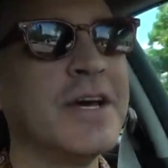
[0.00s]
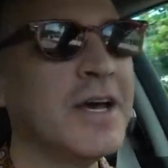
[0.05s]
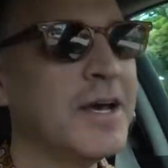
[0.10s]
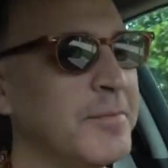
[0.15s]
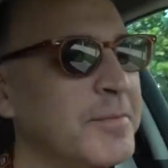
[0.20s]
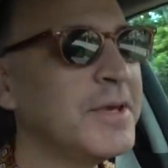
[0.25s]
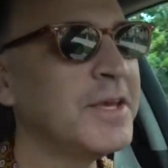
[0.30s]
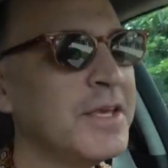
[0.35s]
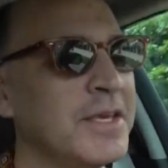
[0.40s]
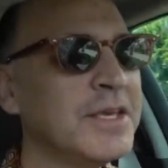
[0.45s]

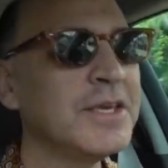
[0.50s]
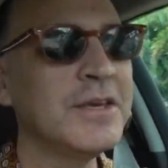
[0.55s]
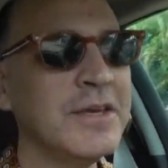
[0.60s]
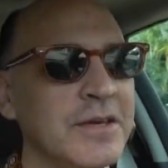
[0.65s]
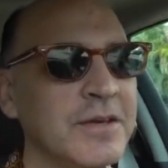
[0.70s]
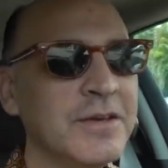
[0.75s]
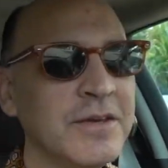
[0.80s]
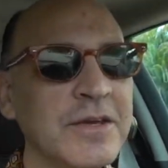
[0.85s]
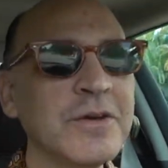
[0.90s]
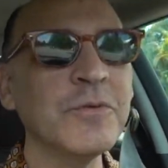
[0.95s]
I mean, you,
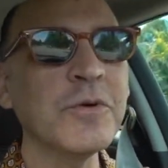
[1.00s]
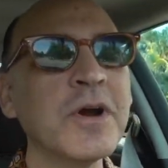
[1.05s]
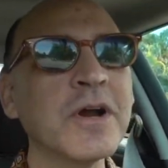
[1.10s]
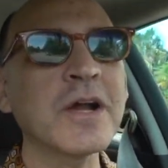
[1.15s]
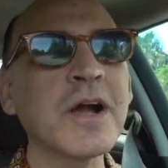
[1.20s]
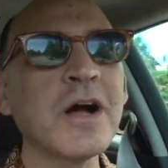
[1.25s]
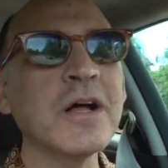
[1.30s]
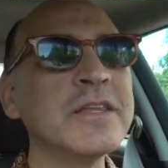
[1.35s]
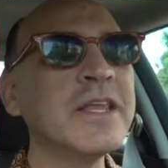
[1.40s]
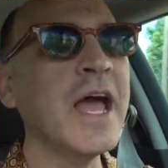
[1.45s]
you
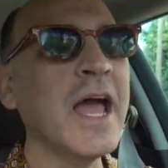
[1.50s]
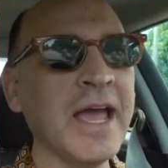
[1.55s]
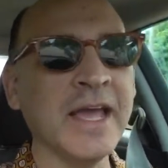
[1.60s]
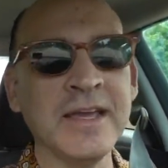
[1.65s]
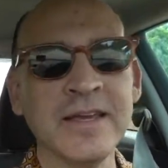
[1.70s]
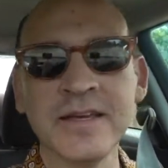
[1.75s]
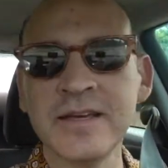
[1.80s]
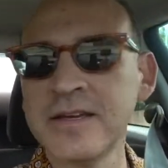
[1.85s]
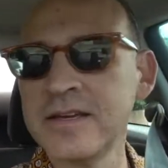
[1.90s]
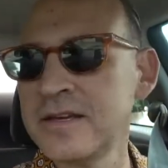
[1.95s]
work all day.